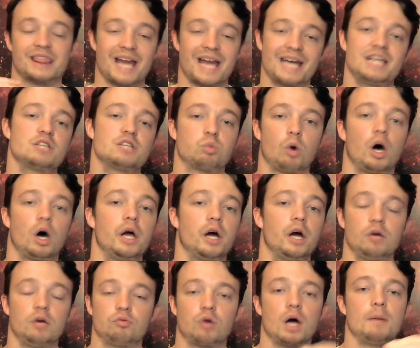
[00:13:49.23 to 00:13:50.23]
That is
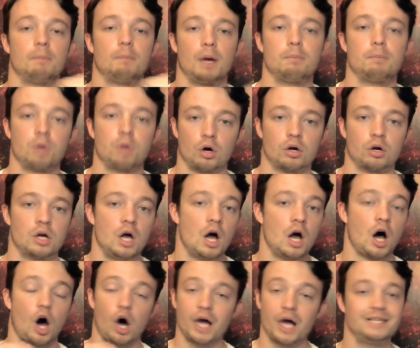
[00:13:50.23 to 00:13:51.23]
why I write my blog.
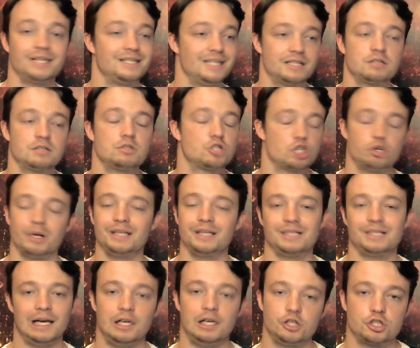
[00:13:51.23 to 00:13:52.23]
I didn't do
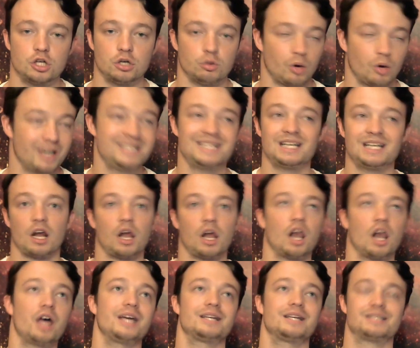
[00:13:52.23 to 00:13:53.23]
a daily journal. I didn't
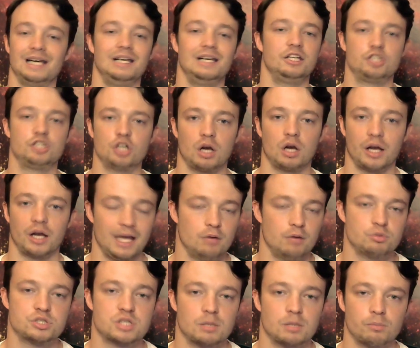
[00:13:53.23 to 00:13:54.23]
like daily journaling.
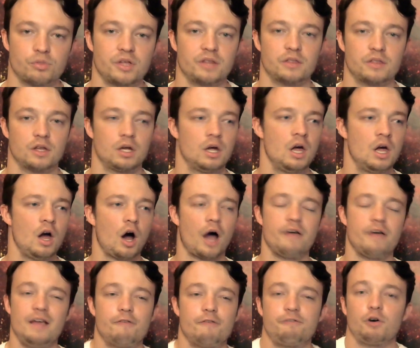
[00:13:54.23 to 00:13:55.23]
It was something that
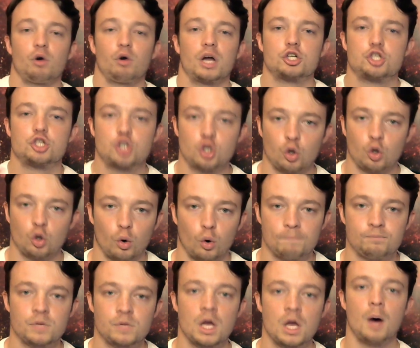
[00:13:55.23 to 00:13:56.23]
it felt like a
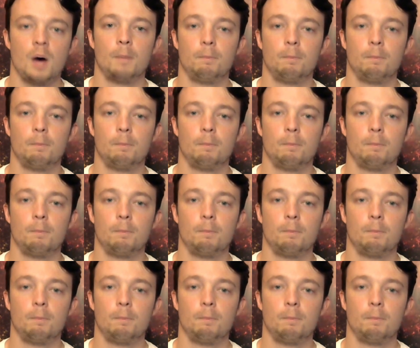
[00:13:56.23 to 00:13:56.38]
chore.